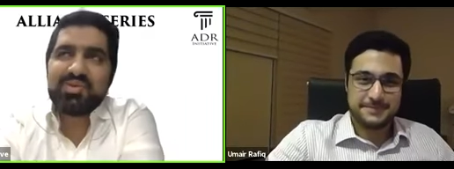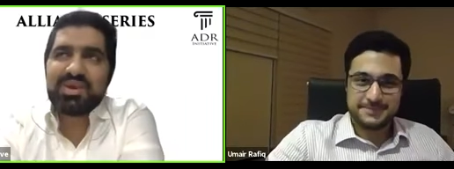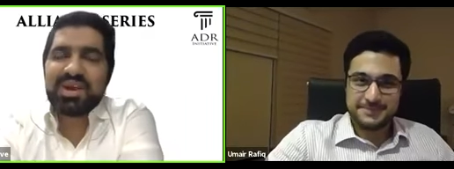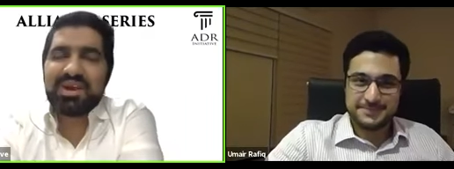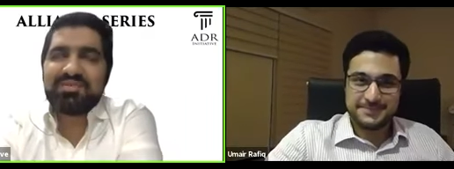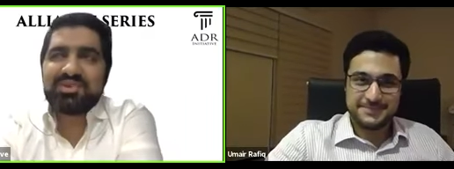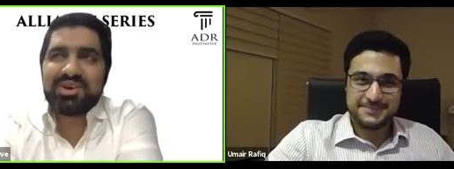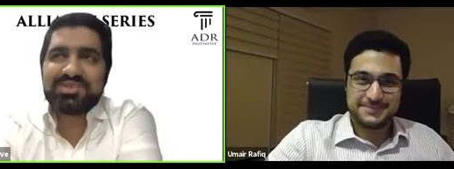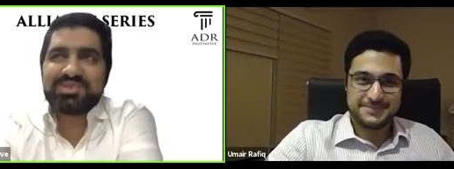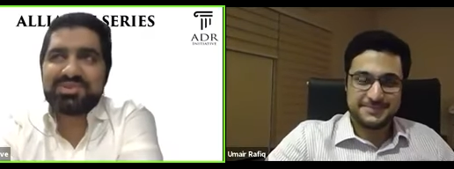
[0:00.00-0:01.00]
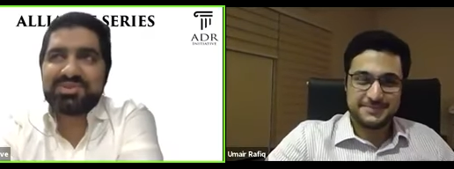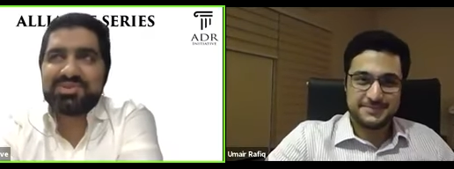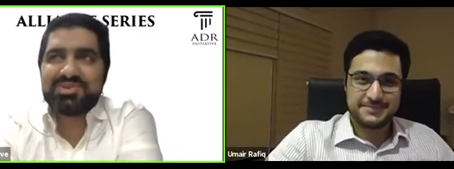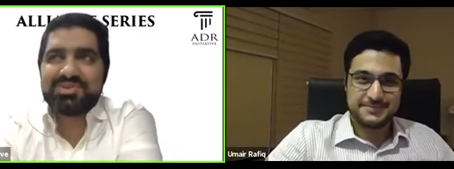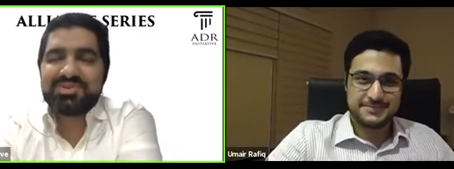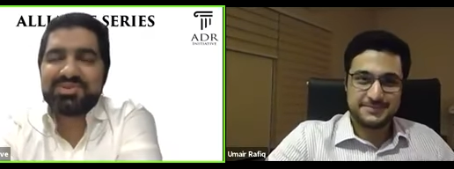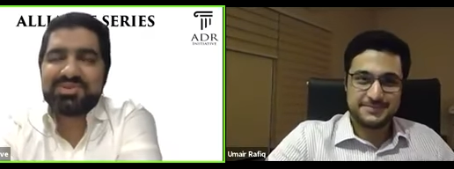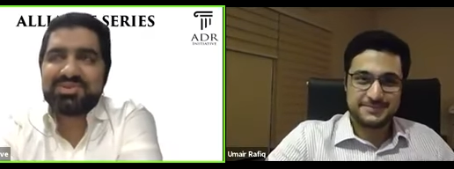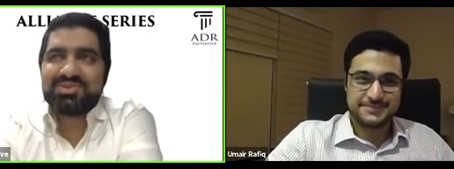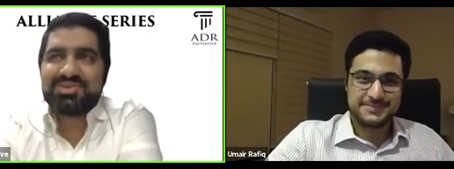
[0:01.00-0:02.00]
Speaker 1: We have gone through
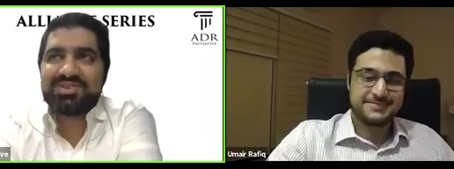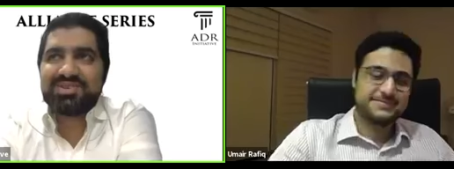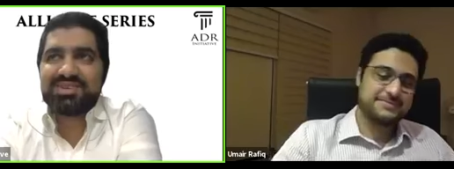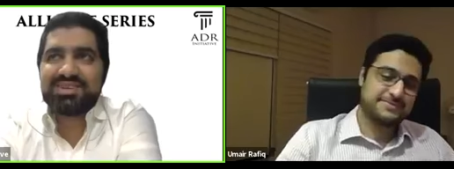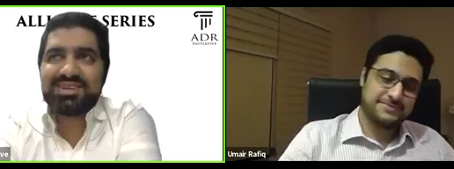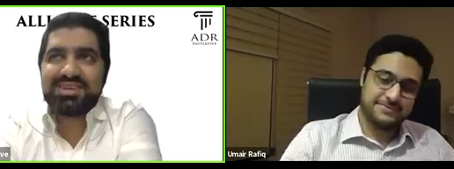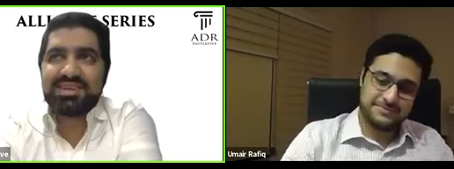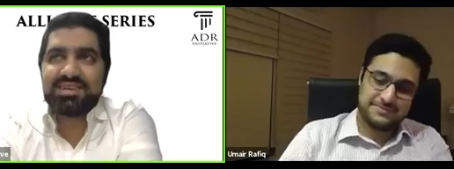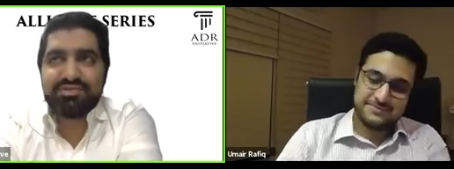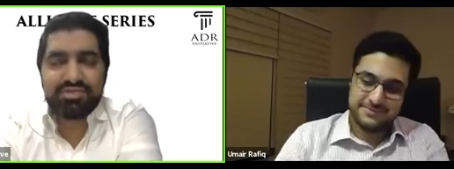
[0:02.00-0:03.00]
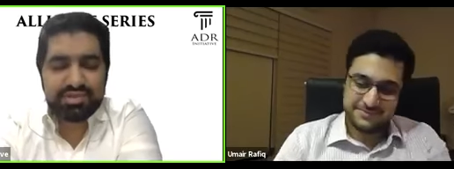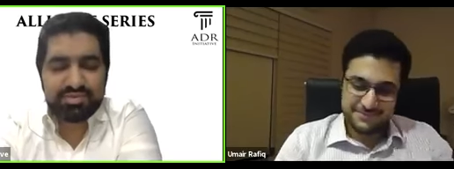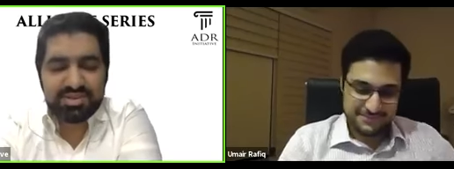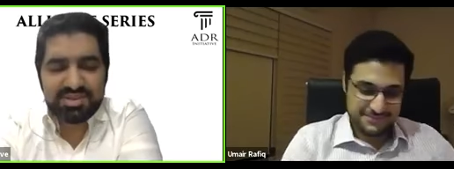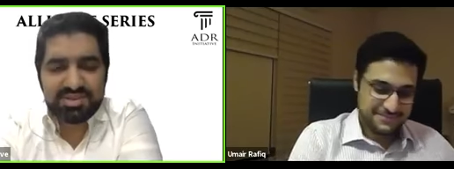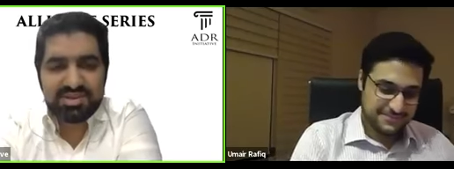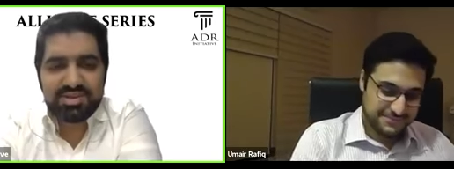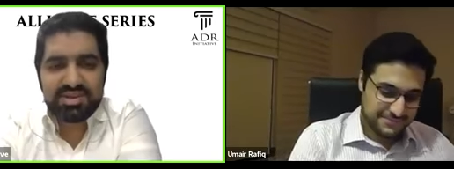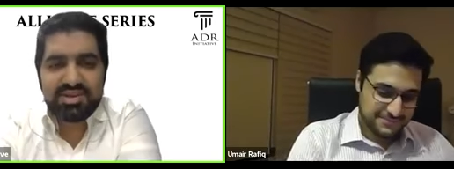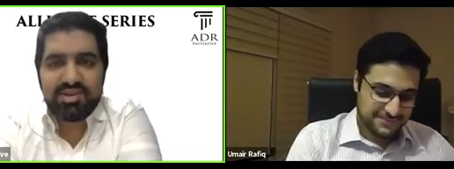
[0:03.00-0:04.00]
enforcement.
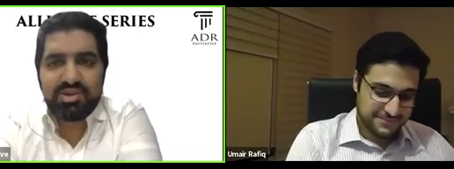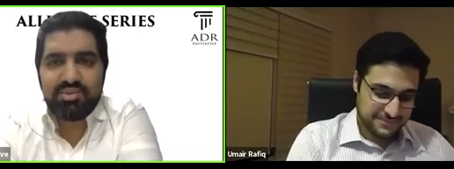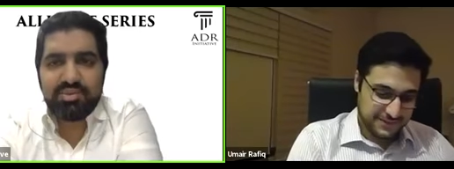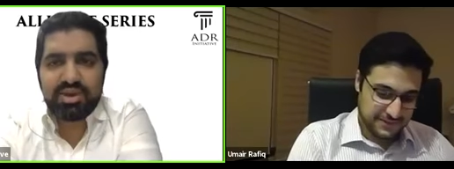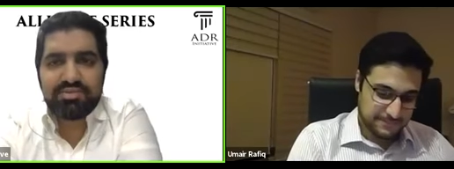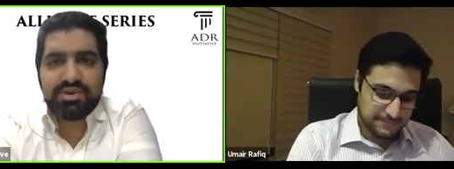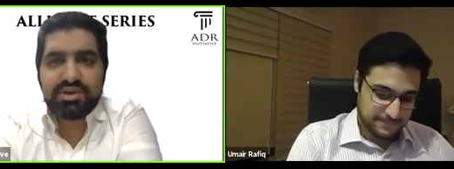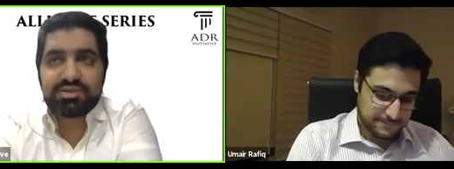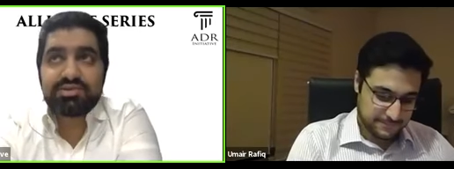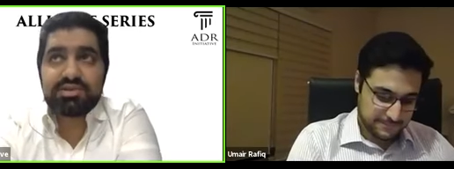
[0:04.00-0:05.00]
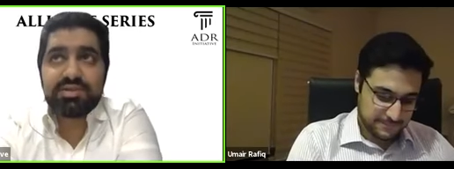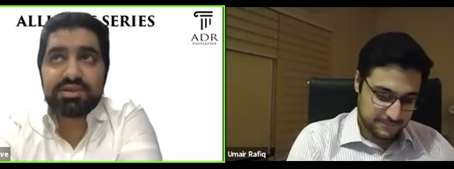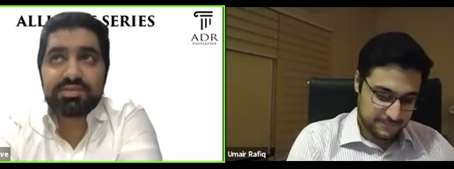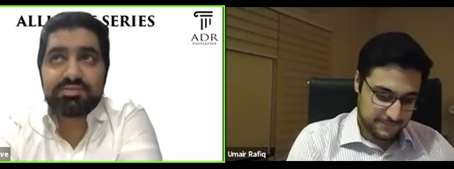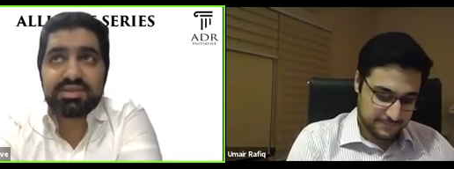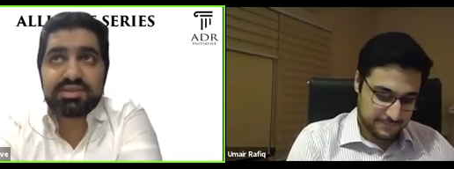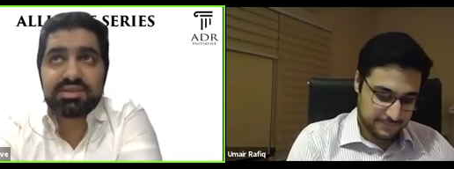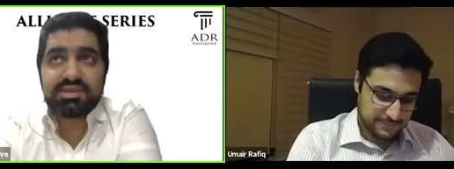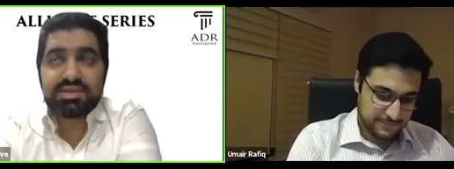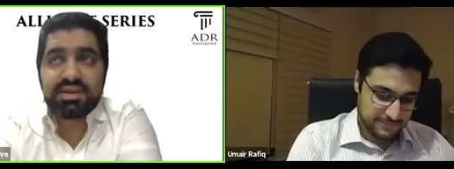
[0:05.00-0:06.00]
We yeah. have gone through the
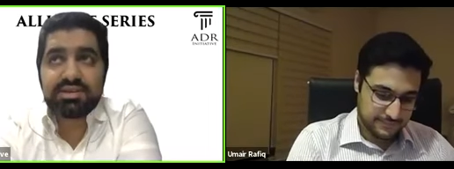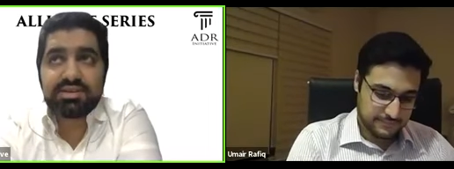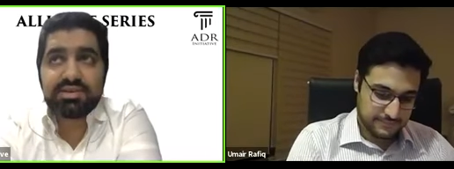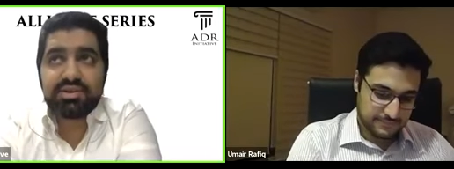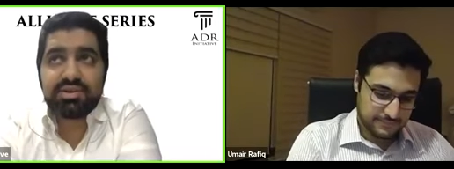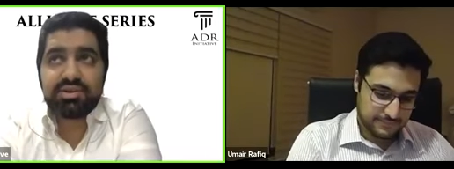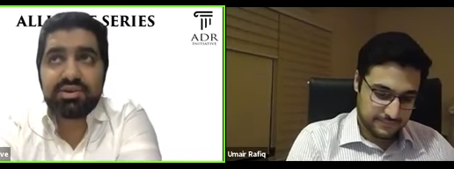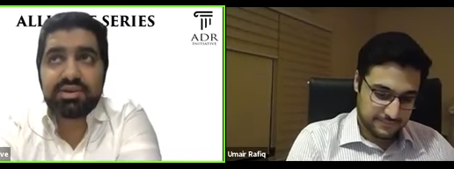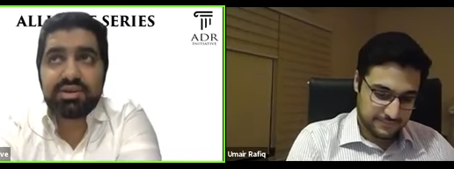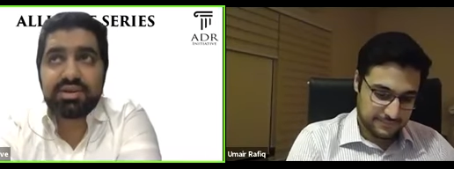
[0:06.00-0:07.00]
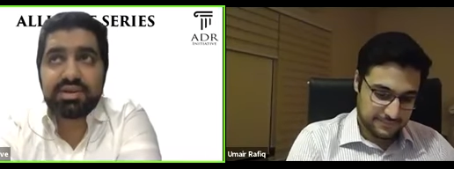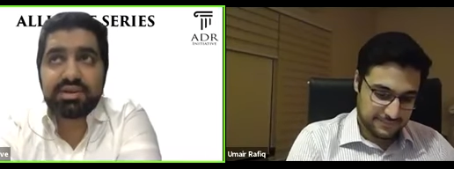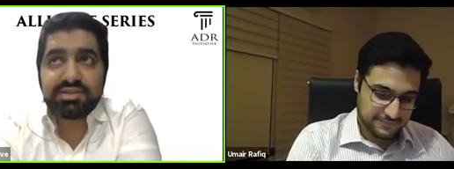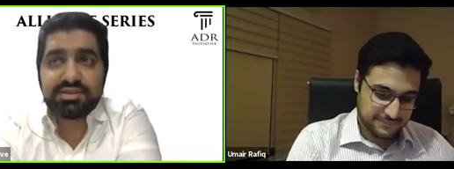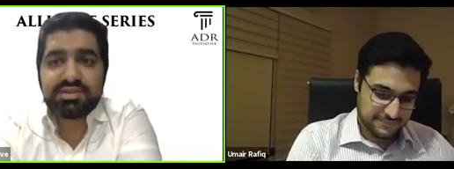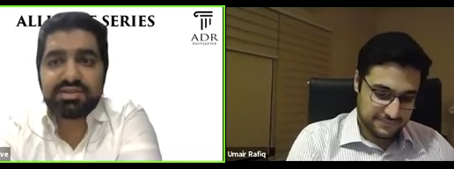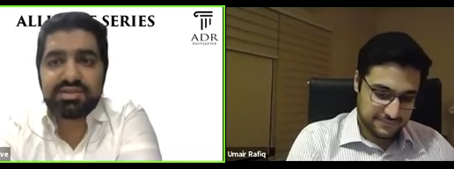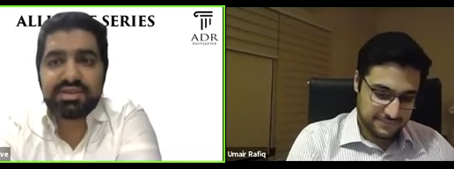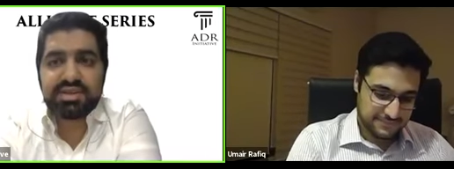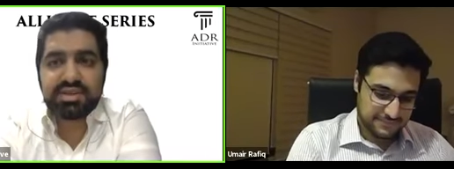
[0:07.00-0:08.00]
possibility that your
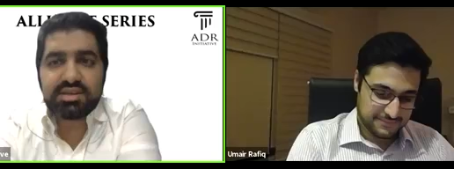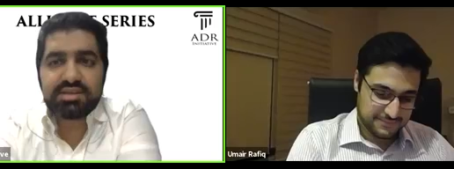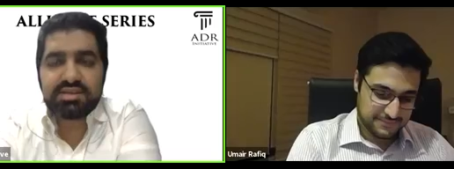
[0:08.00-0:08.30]
existing